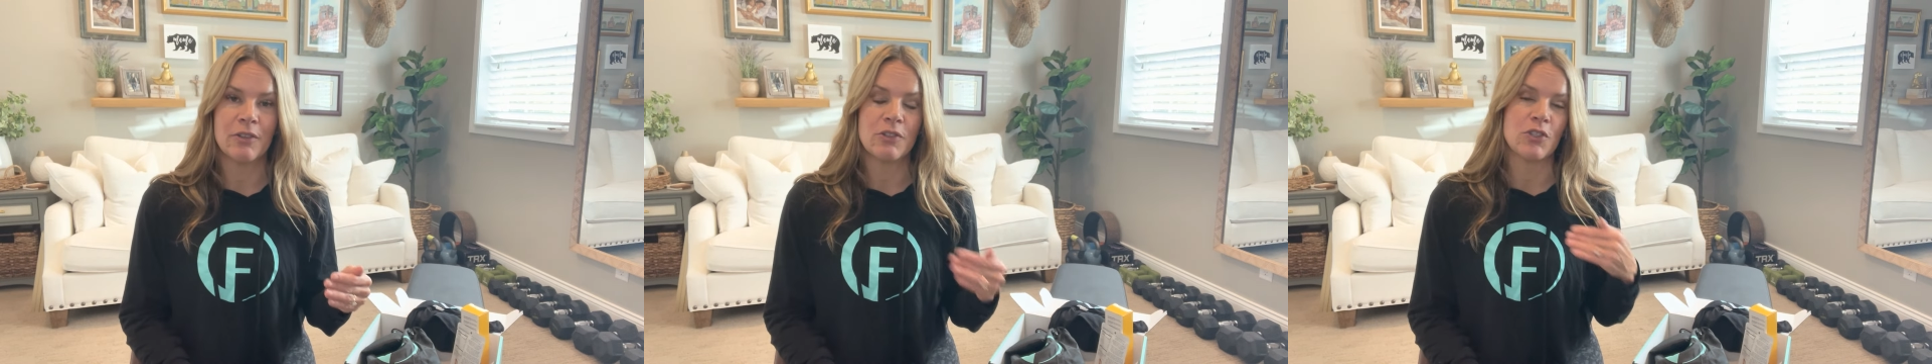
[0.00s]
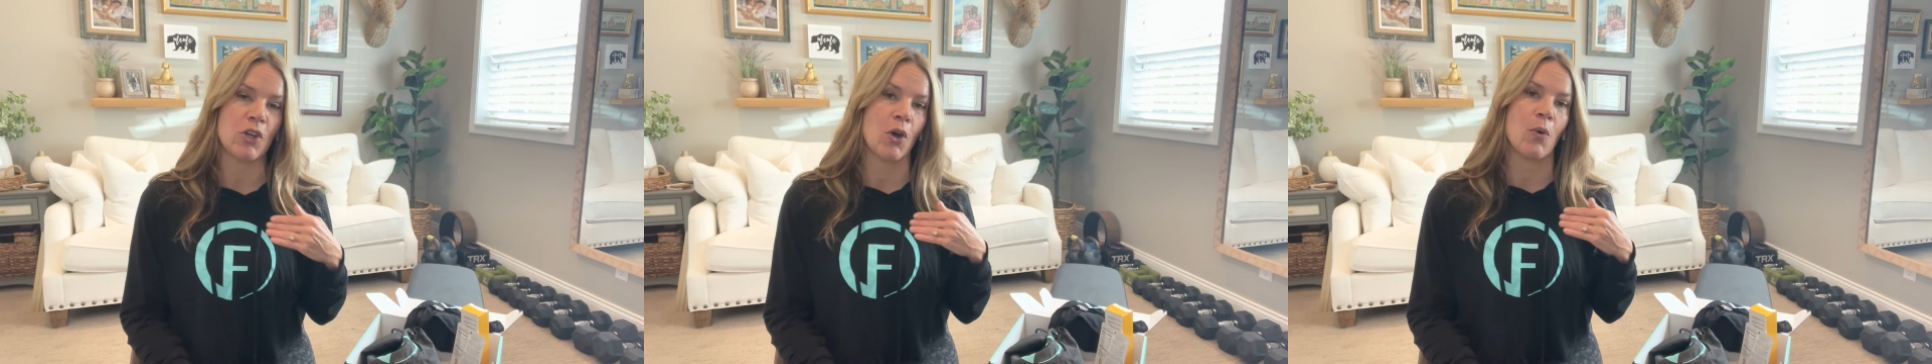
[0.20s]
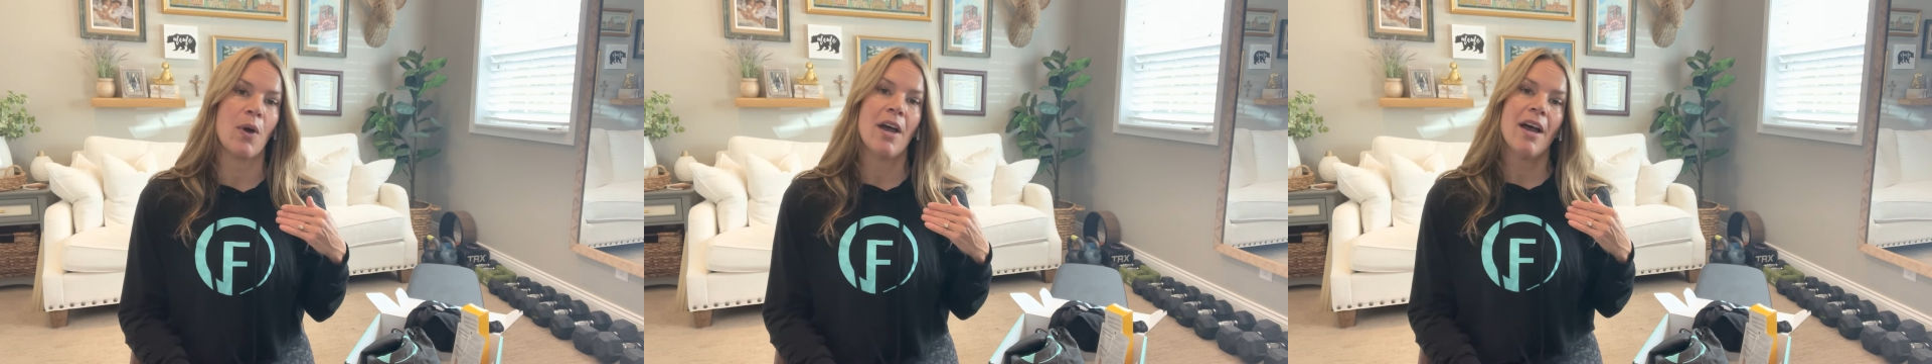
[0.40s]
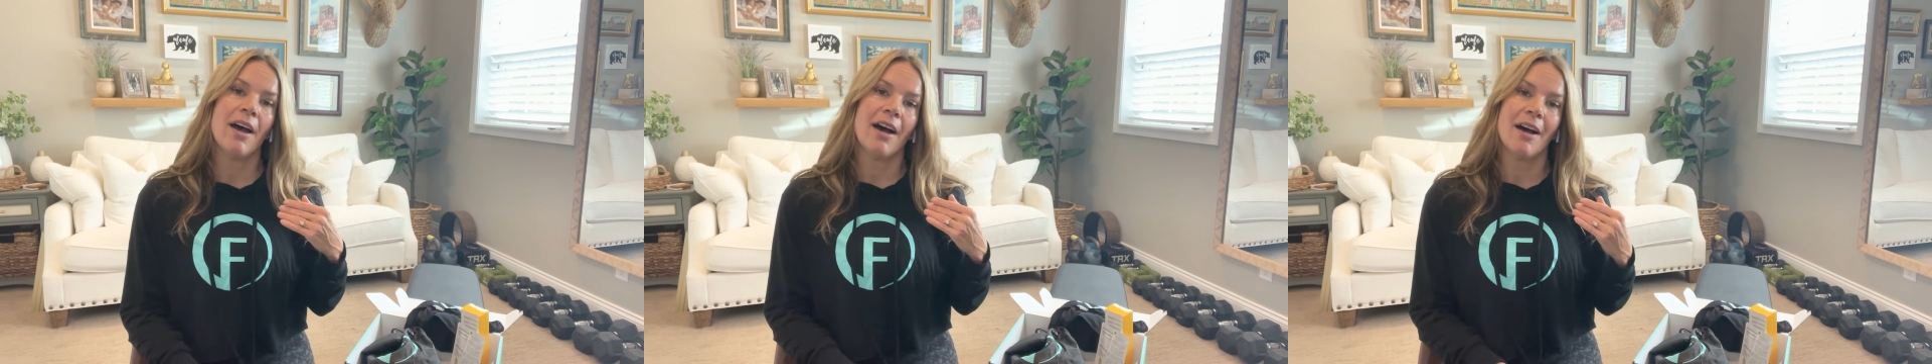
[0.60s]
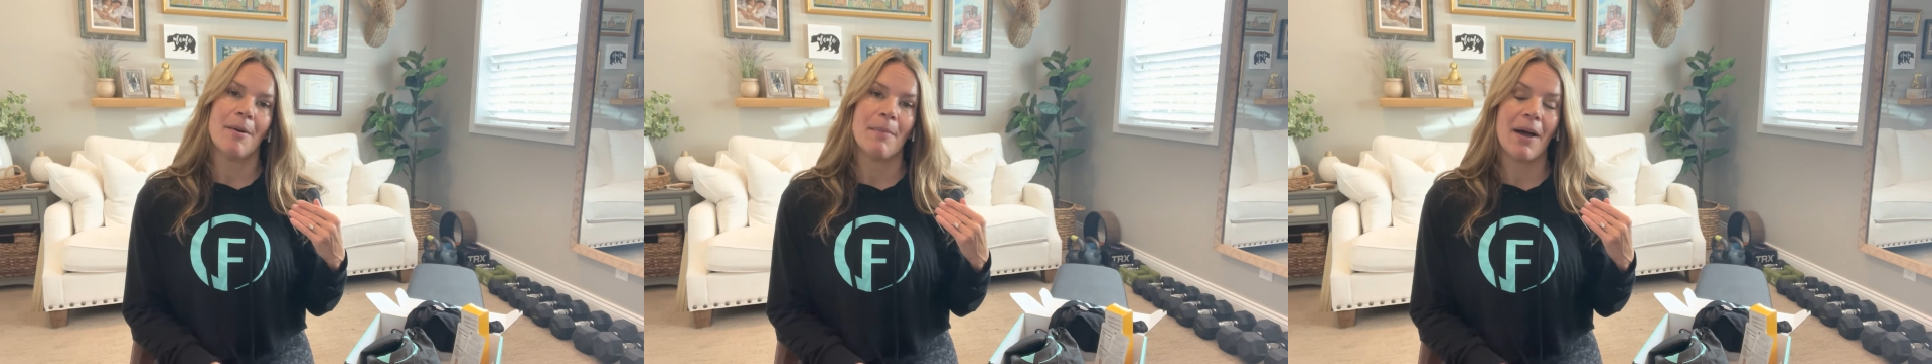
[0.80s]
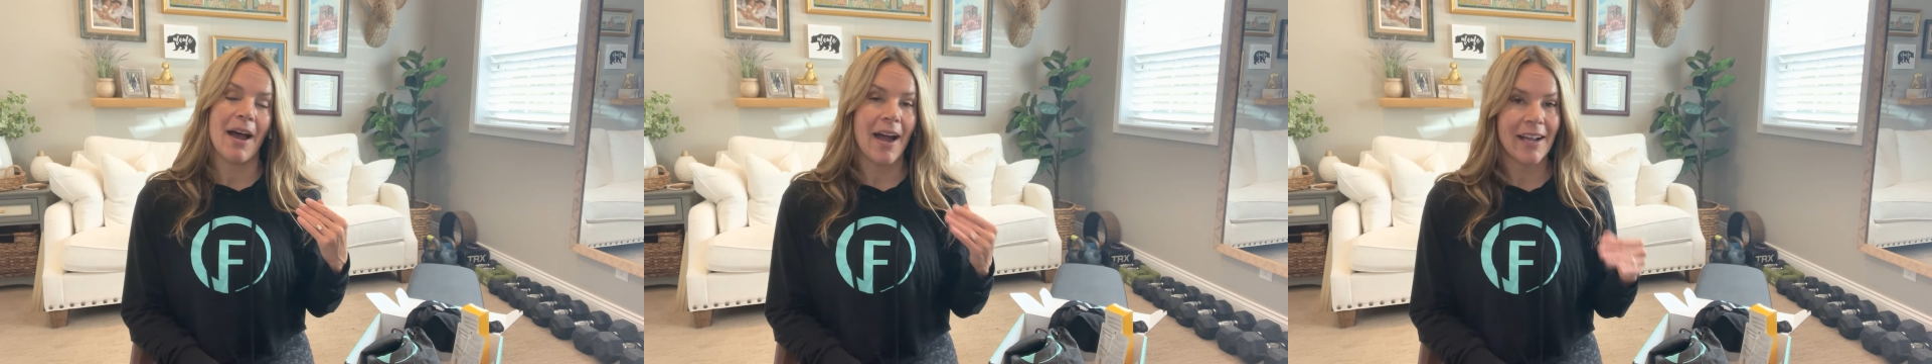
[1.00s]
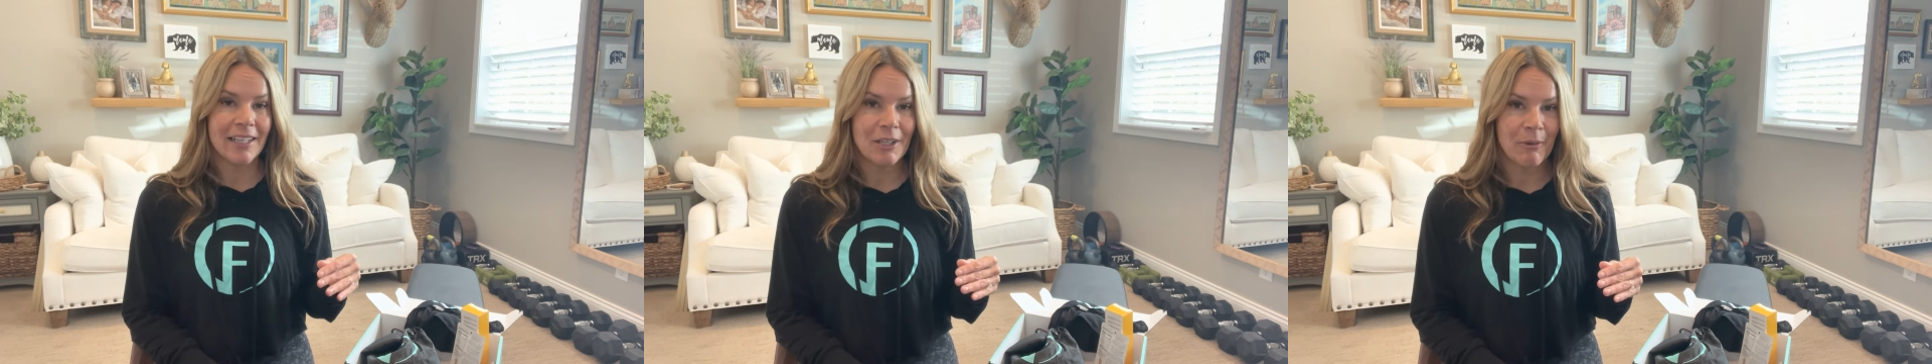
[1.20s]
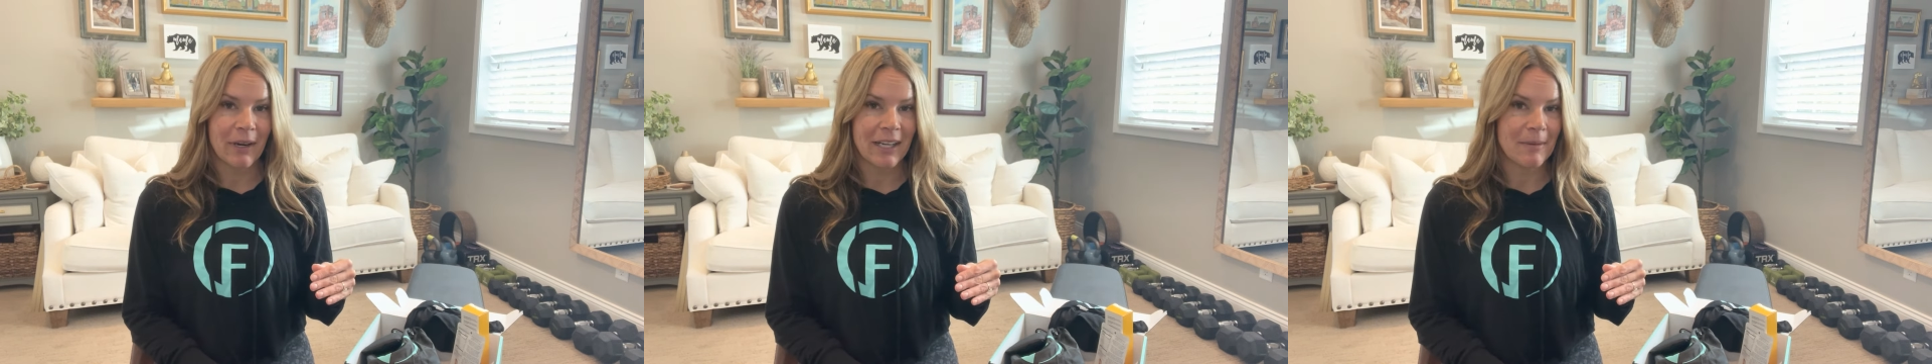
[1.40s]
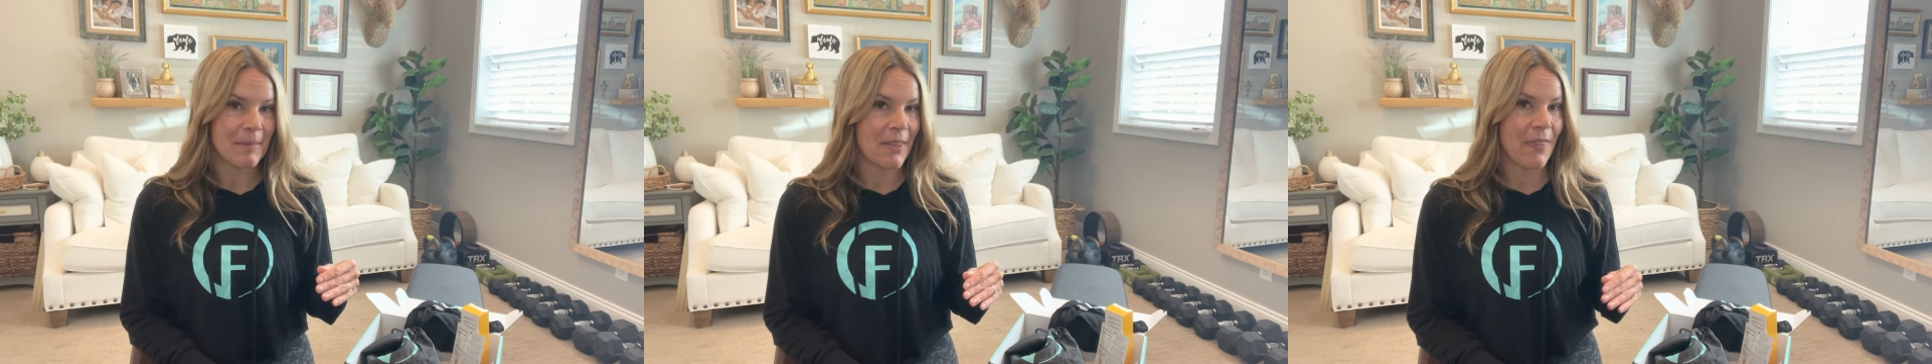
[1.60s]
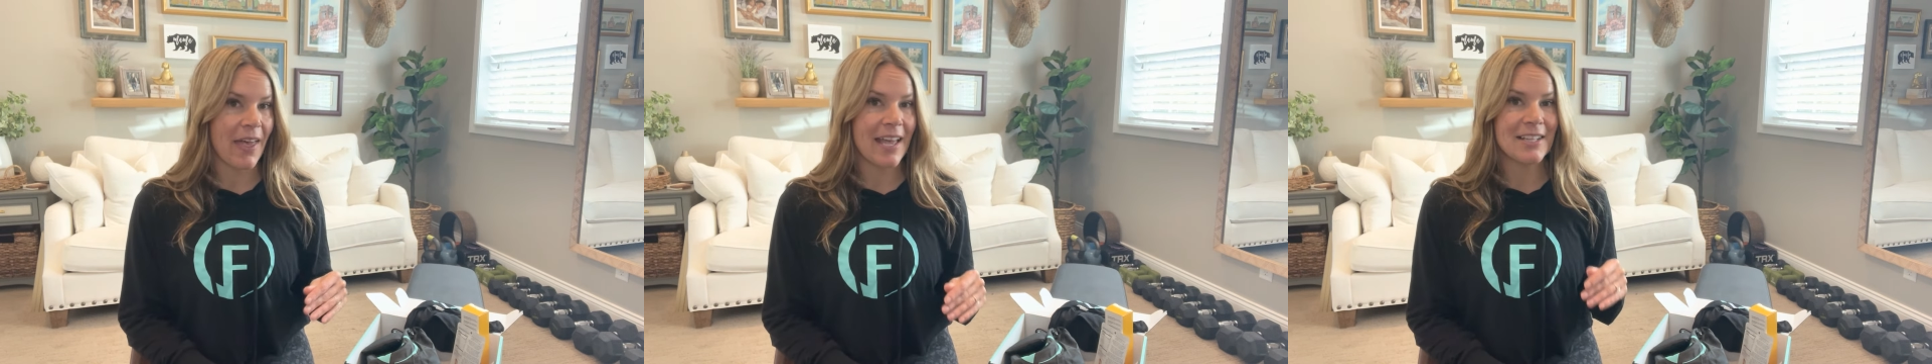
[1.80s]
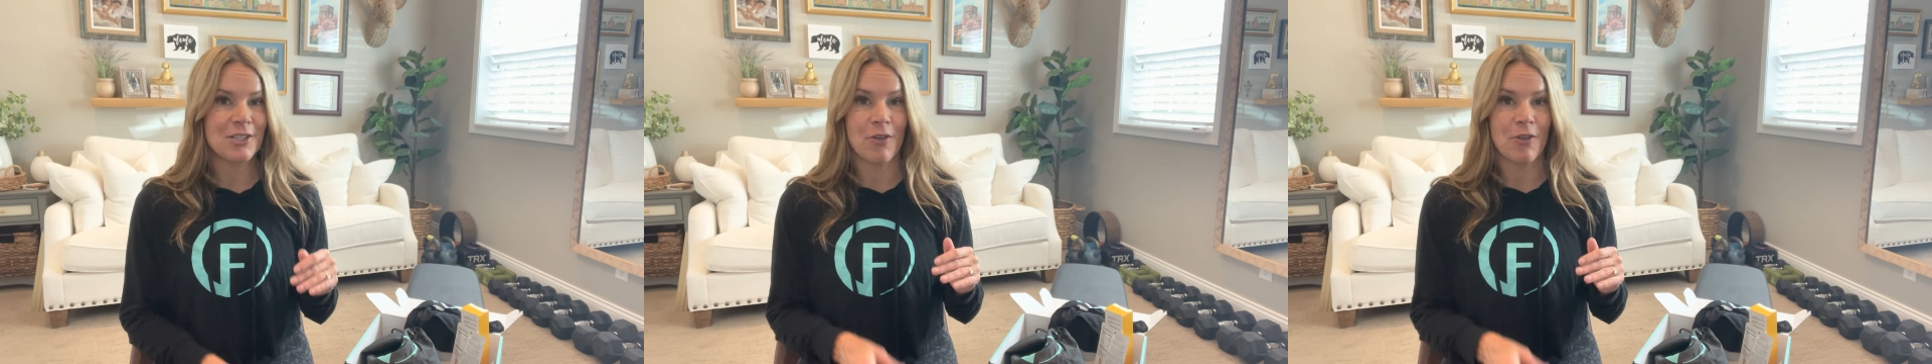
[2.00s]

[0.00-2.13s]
So highly recommend that.